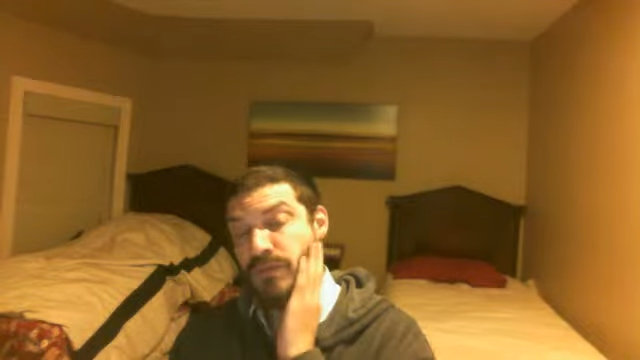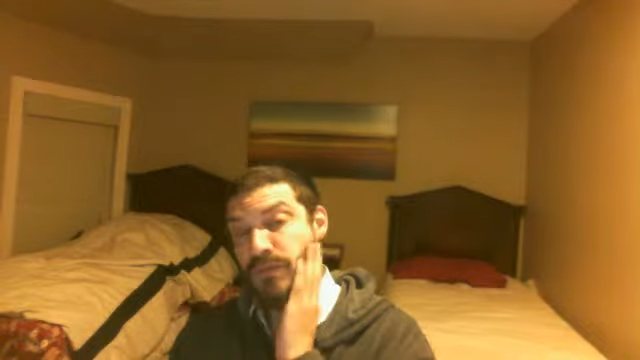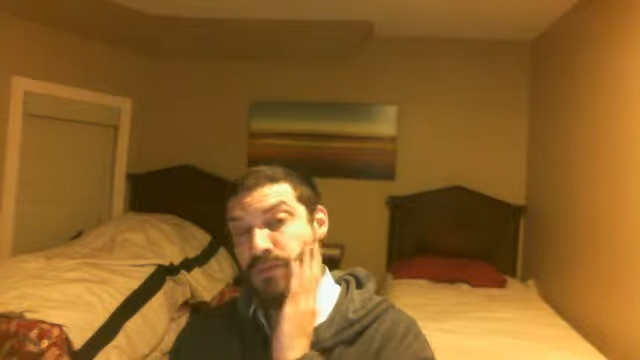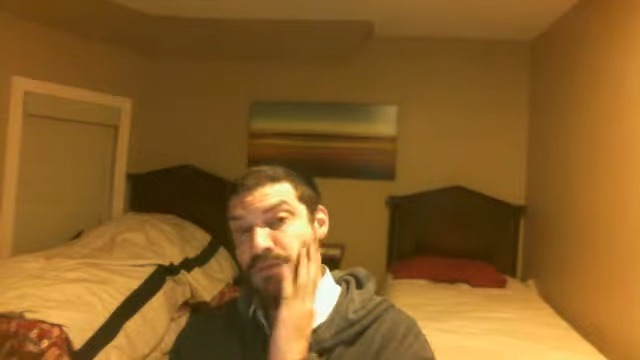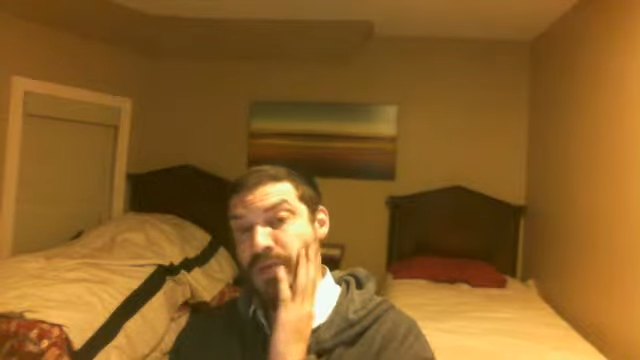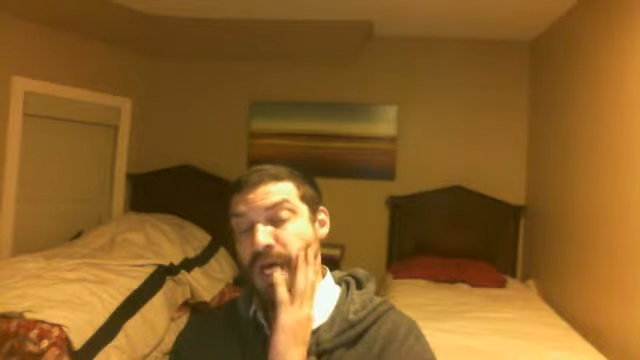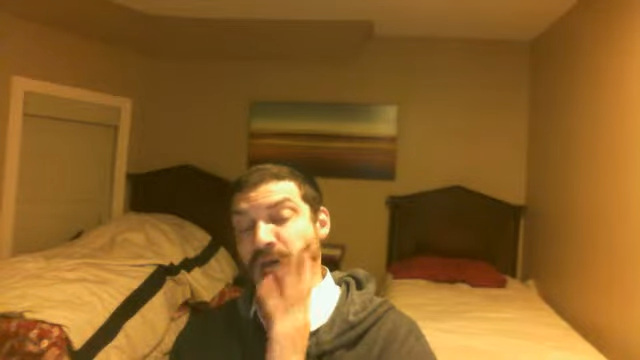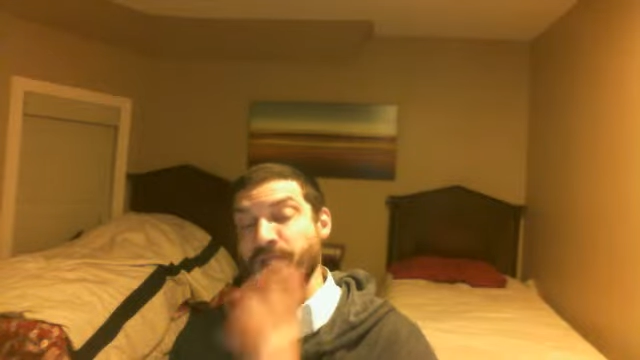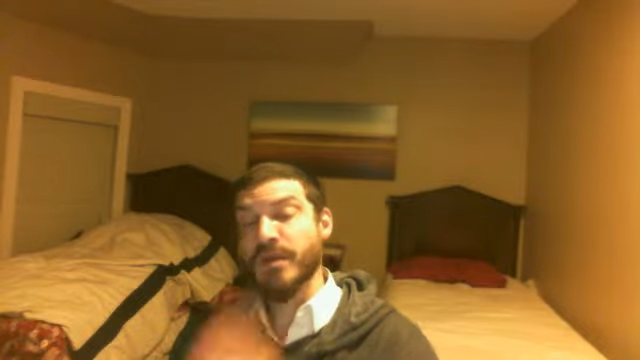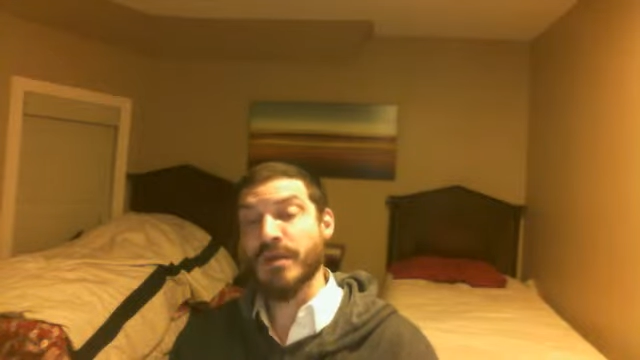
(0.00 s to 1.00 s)
We have
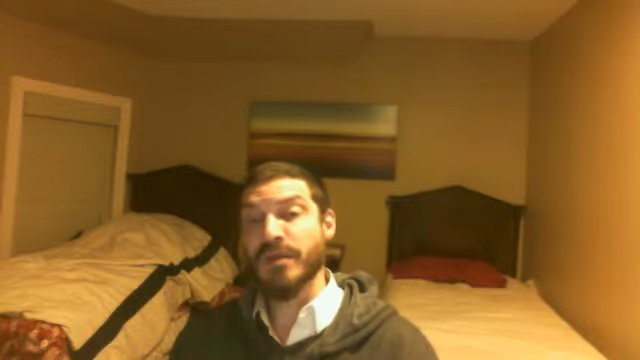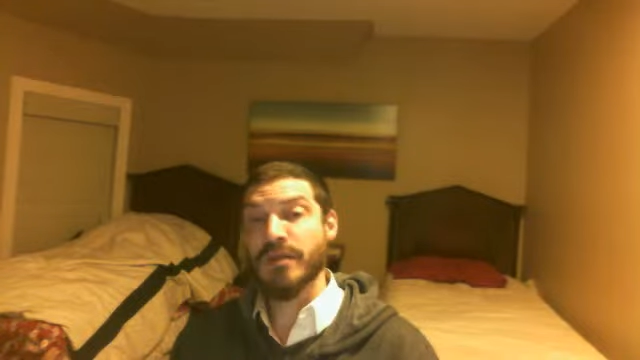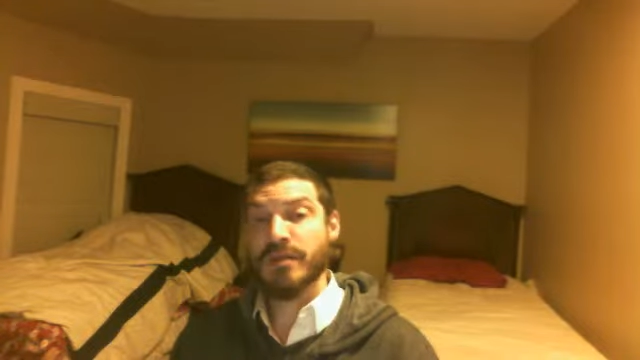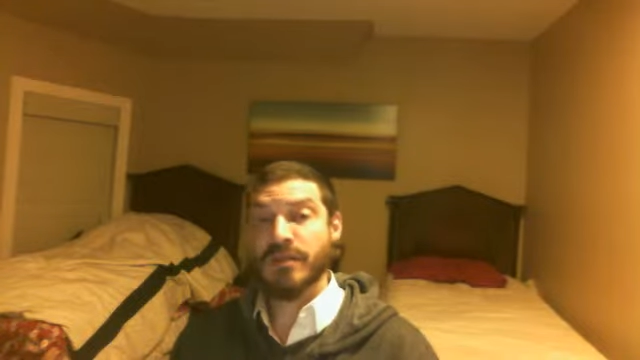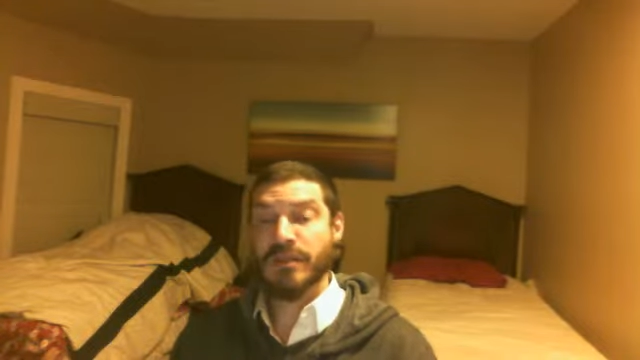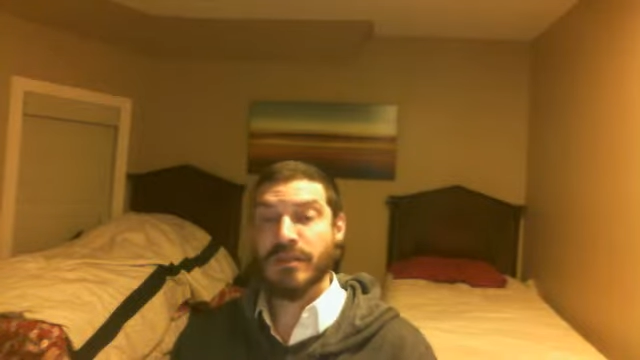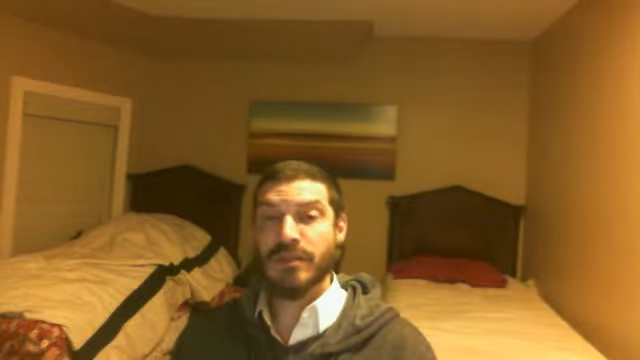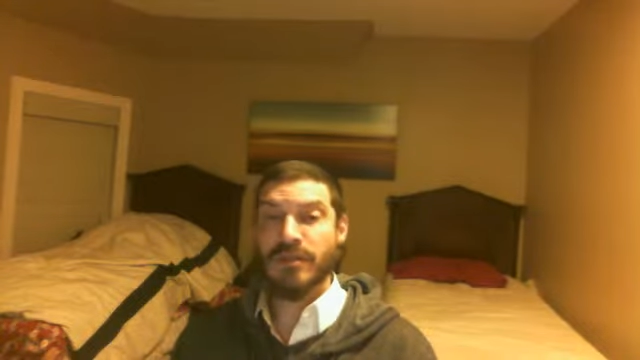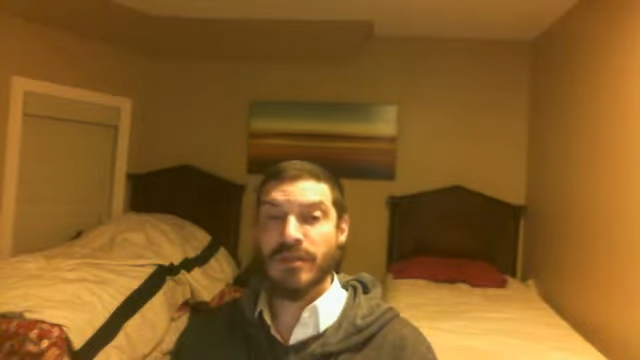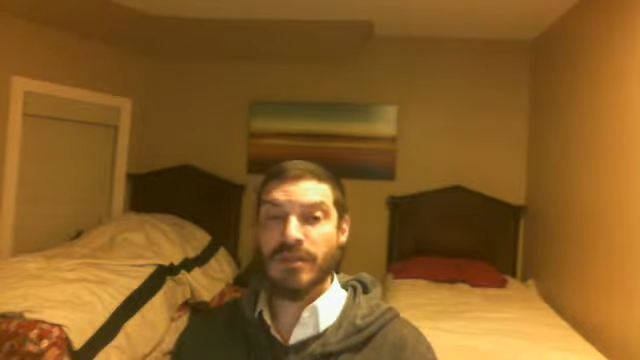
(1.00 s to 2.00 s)
here this
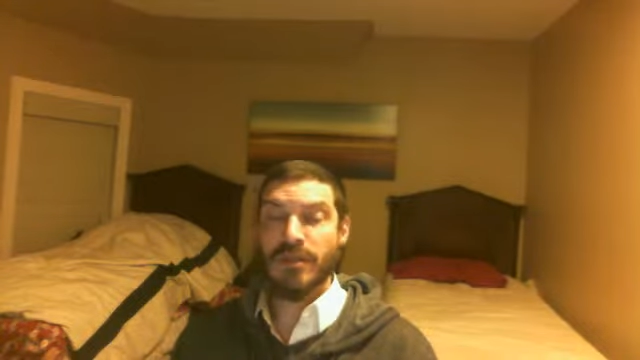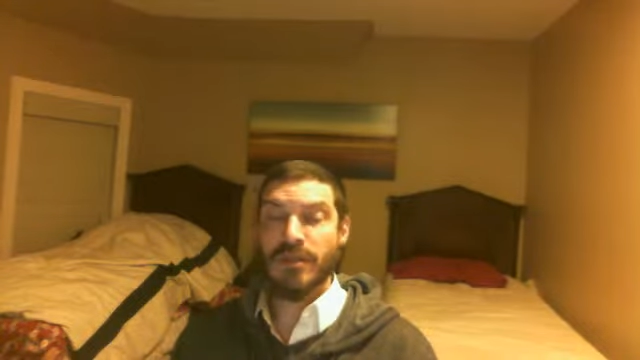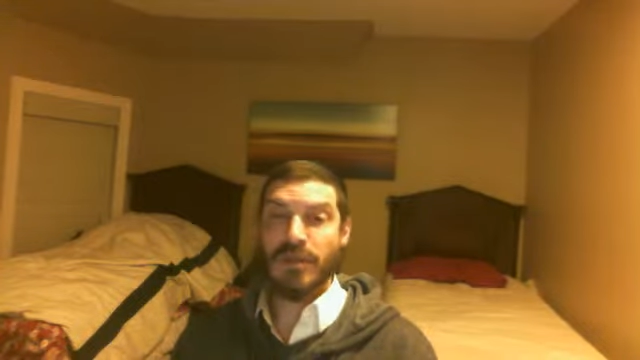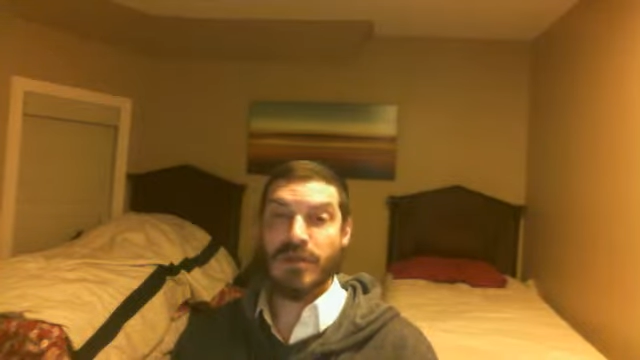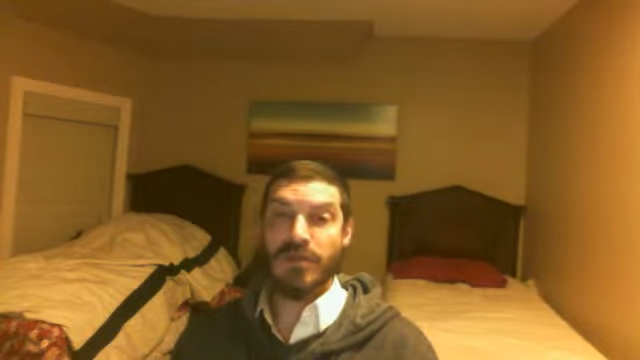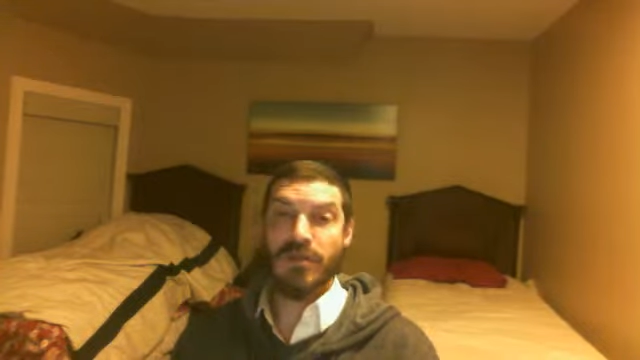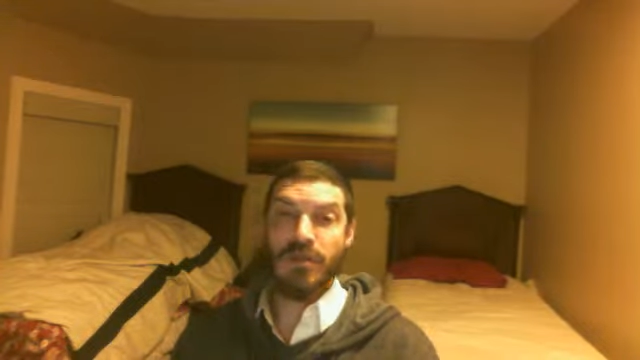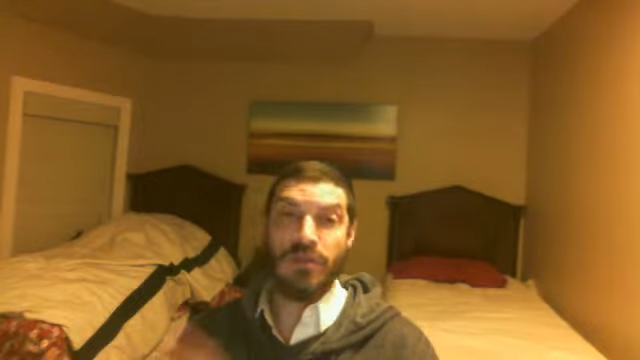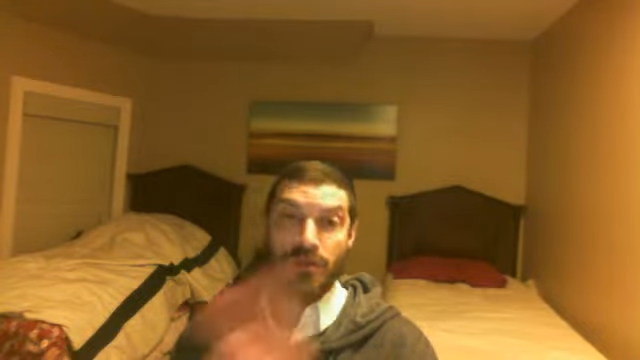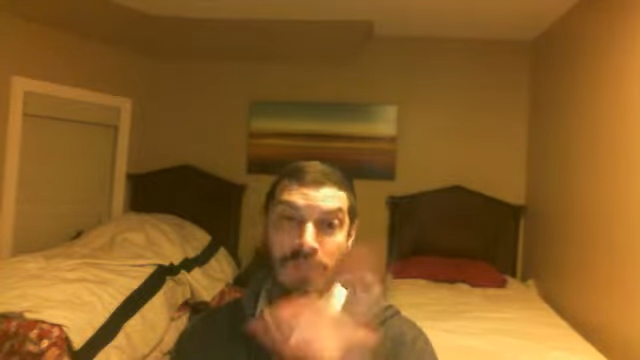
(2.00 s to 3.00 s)

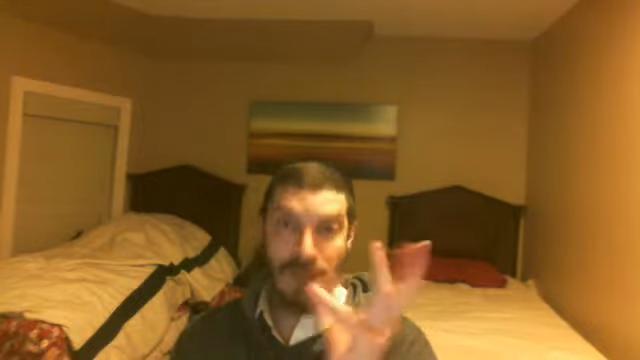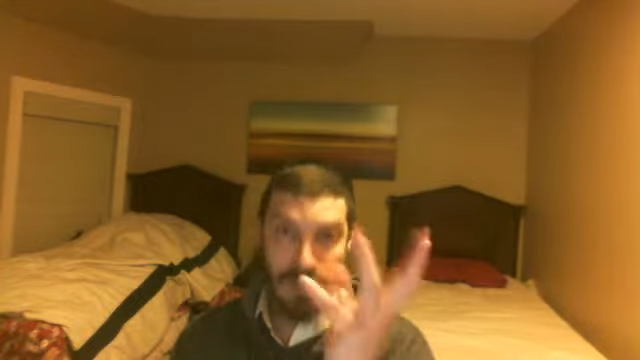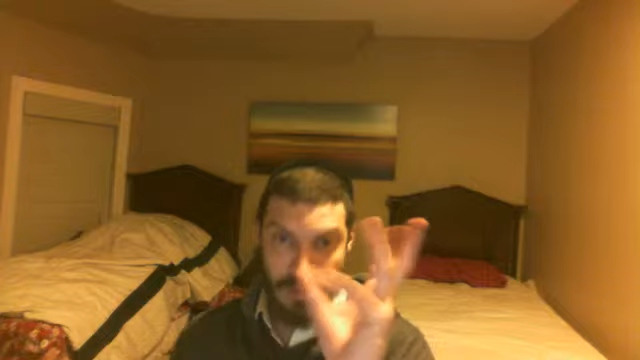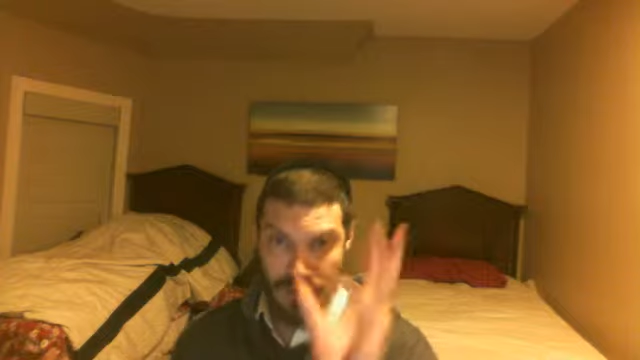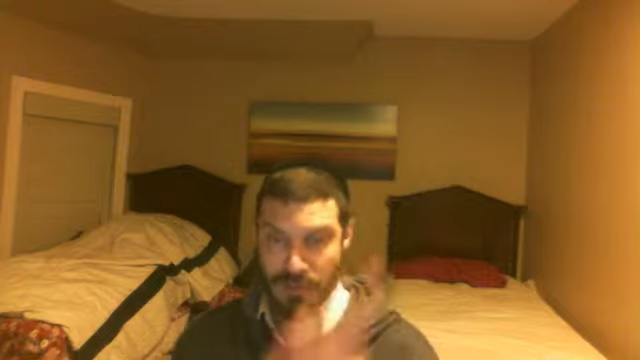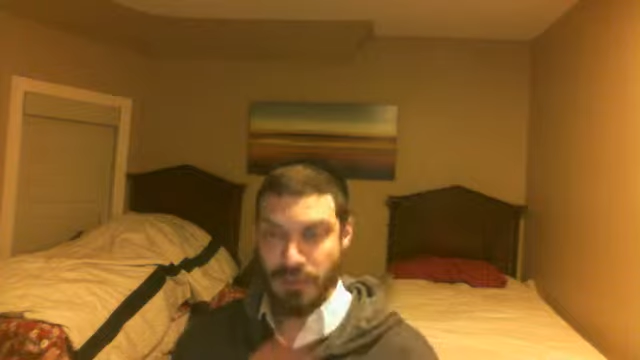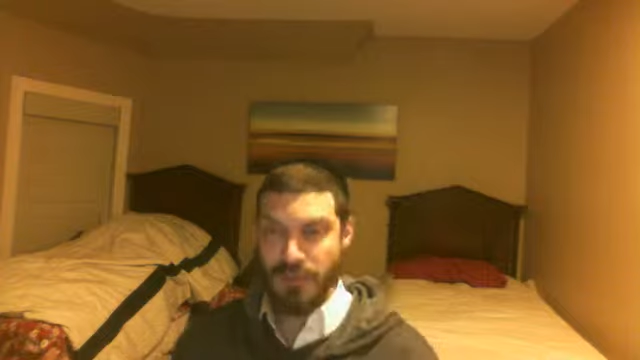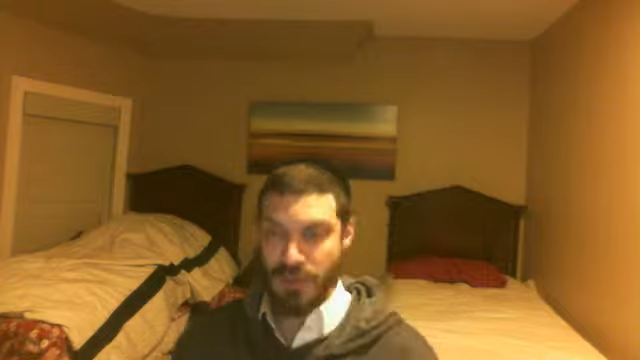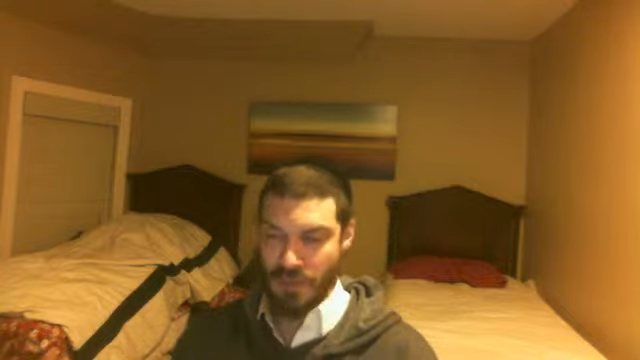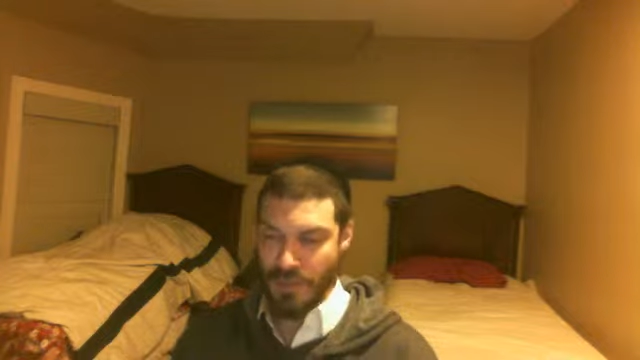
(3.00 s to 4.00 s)
joint
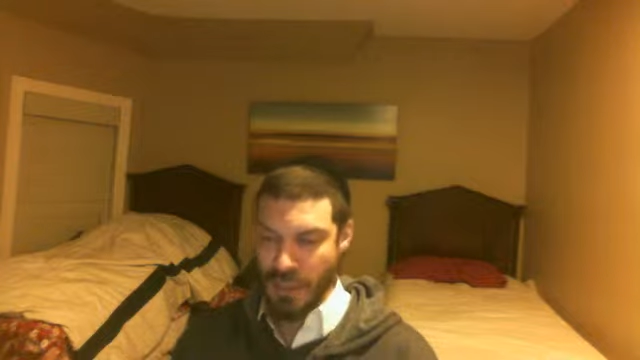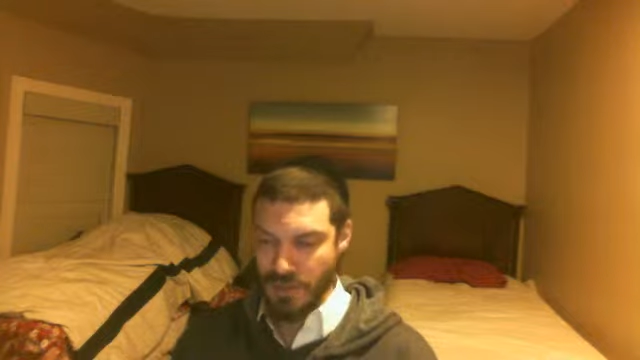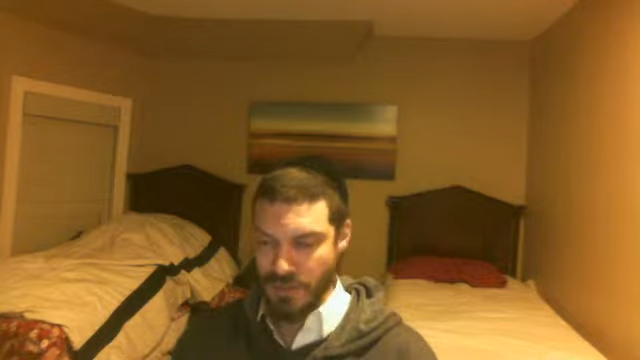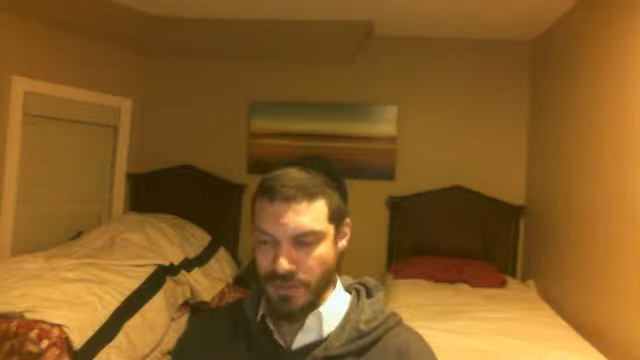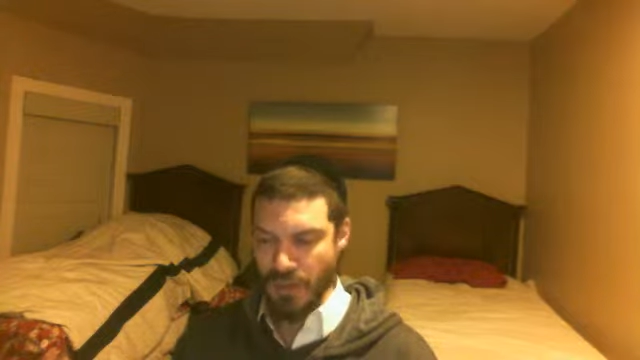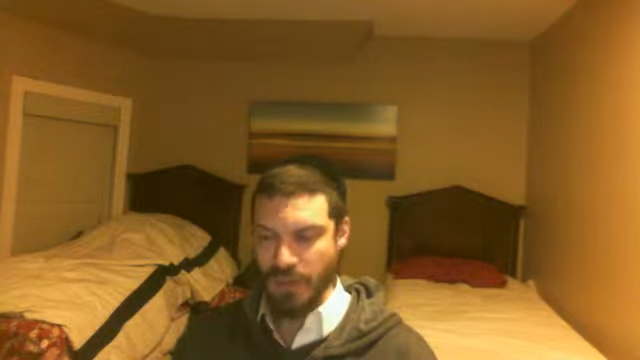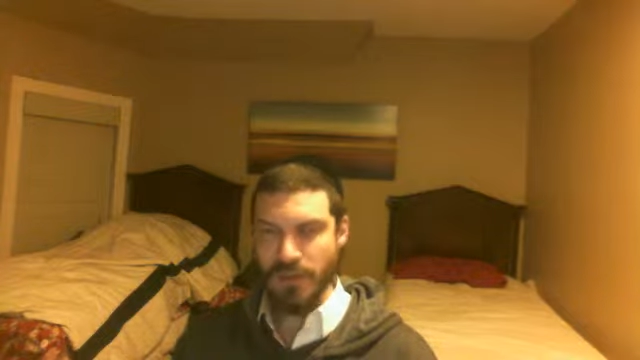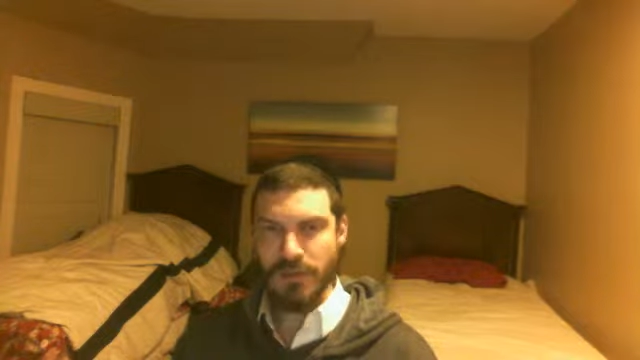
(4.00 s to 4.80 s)
distribution of x and y,